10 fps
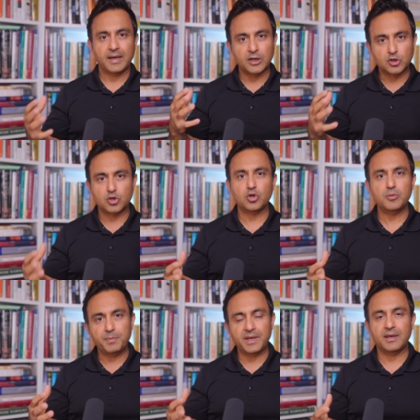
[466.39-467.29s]
It
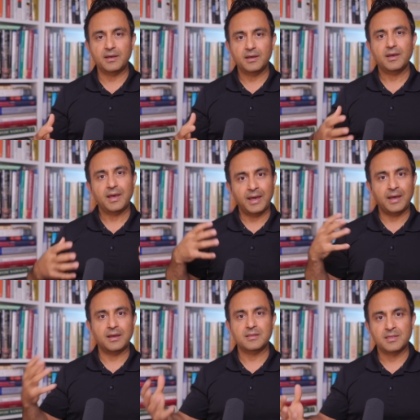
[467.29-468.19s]
could be
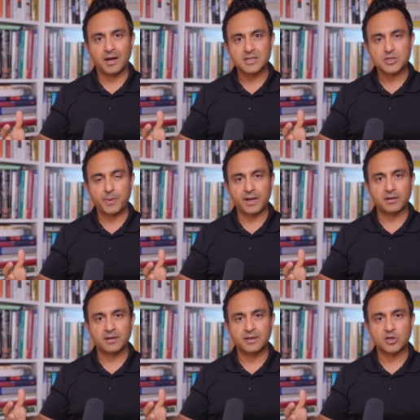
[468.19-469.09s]
a
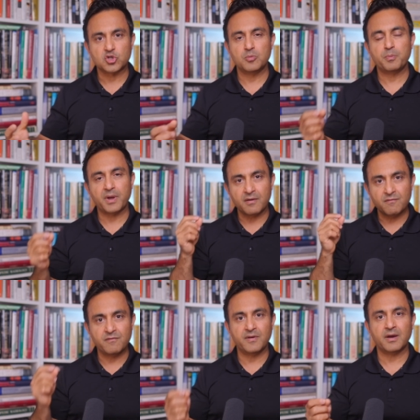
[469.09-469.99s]
non-spinal condition, but
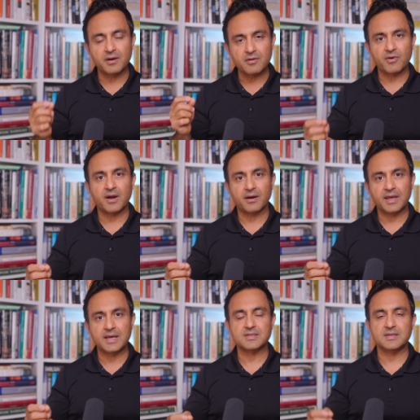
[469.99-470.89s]
in very rare
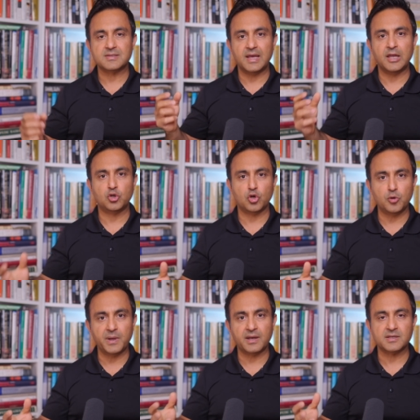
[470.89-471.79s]
cases, it
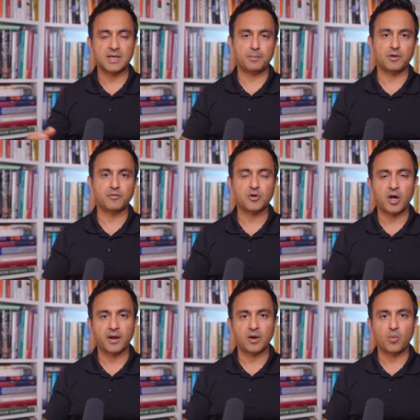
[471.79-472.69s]
could be an example of
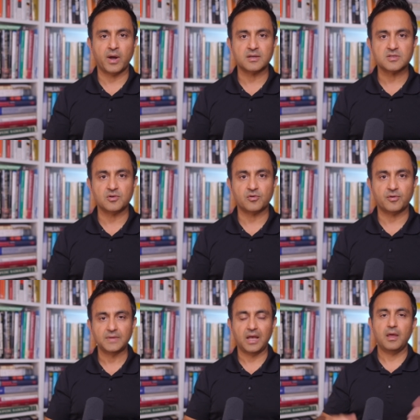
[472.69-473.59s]
cauda equina
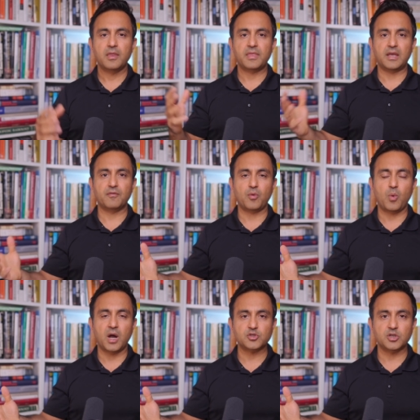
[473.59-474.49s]
syndrome. Thank you for
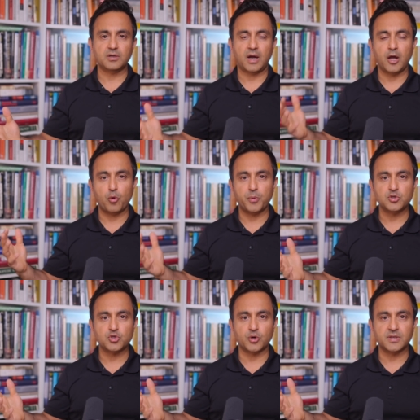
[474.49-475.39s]
watching. I hope you
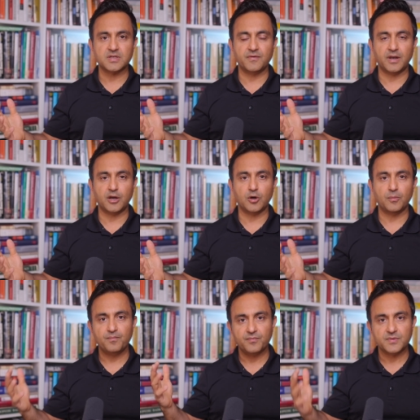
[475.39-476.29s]
enjoyed this
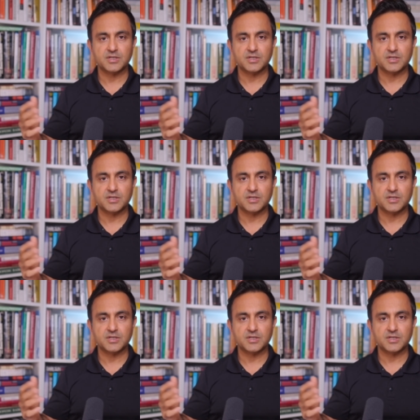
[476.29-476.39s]
video.